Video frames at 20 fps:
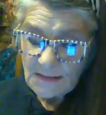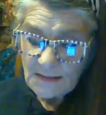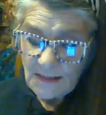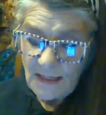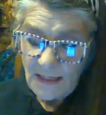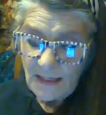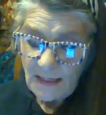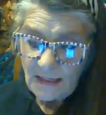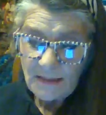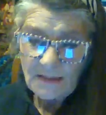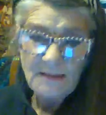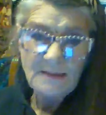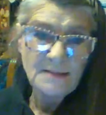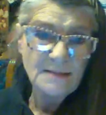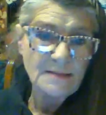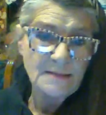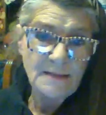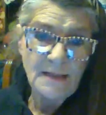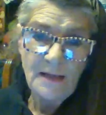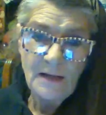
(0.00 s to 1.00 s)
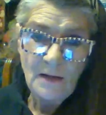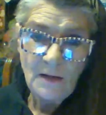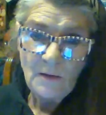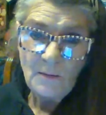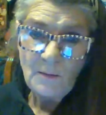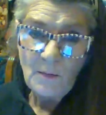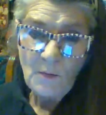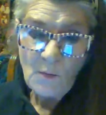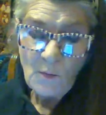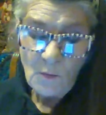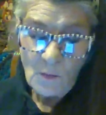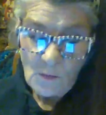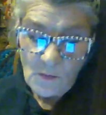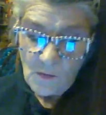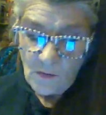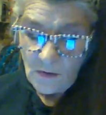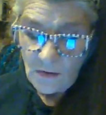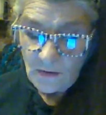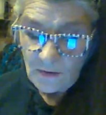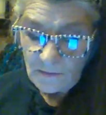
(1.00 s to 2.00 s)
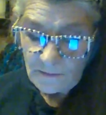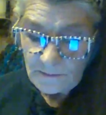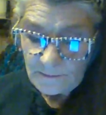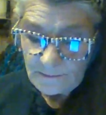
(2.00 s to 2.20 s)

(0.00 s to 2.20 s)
said, "This terrible war."